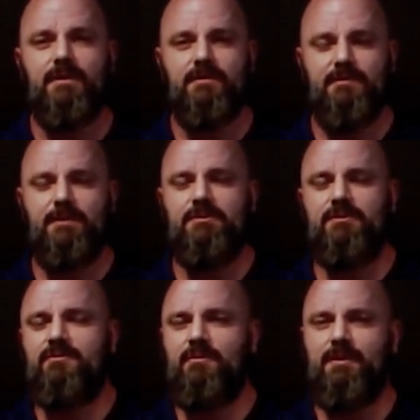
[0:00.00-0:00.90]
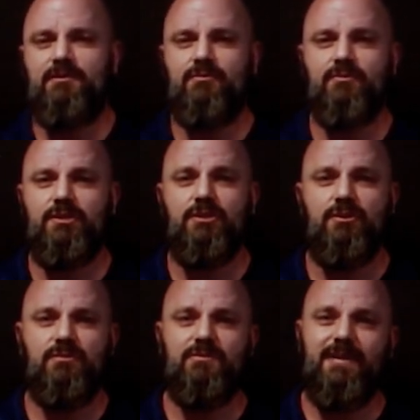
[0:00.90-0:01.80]
deception is the best tool you can
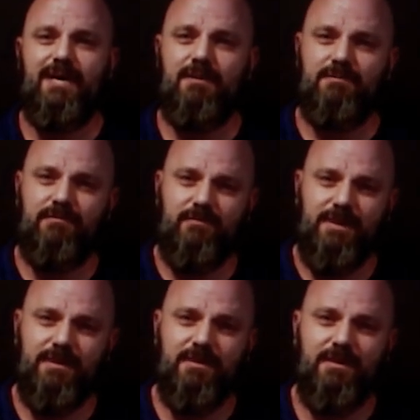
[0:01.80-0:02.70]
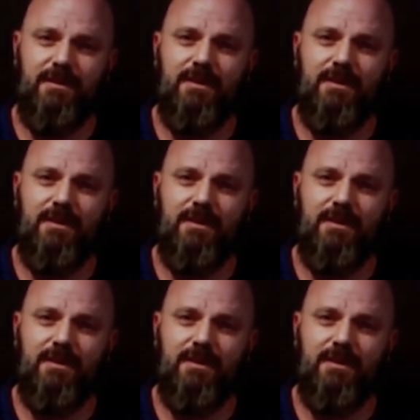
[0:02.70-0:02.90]
use to help defend